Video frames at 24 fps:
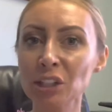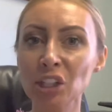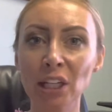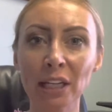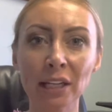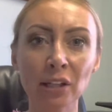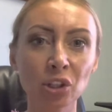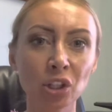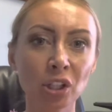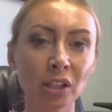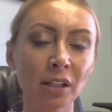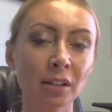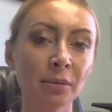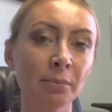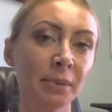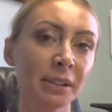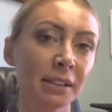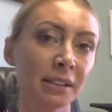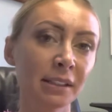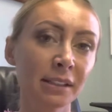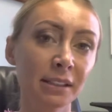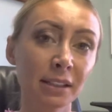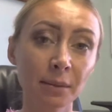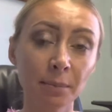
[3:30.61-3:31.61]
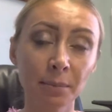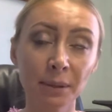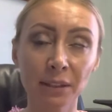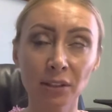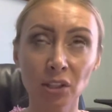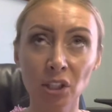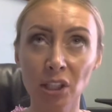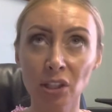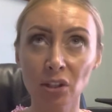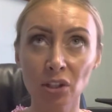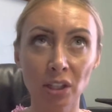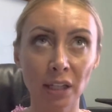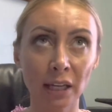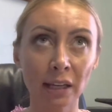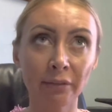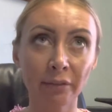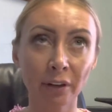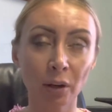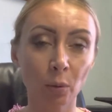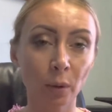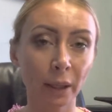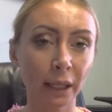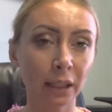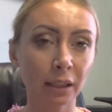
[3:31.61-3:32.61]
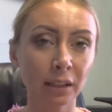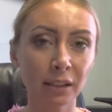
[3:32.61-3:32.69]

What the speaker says: changing, and Mississippi is changing everywhere.